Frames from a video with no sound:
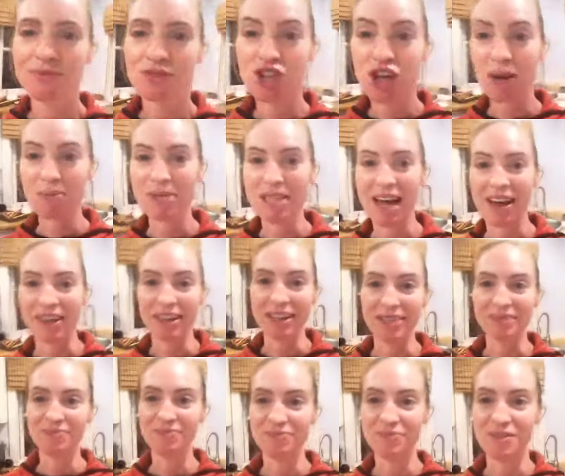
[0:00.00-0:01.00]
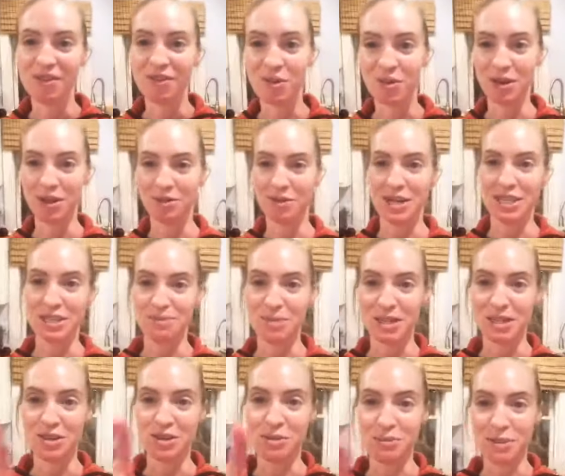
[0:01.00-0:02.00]
Drop salad if you want the
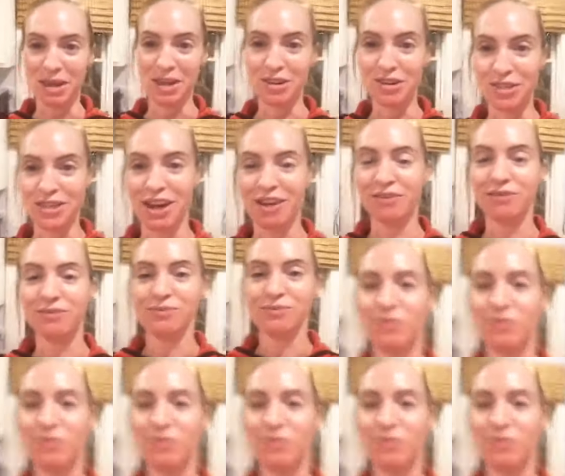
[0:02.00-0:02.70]
recipe so you can make it yourself.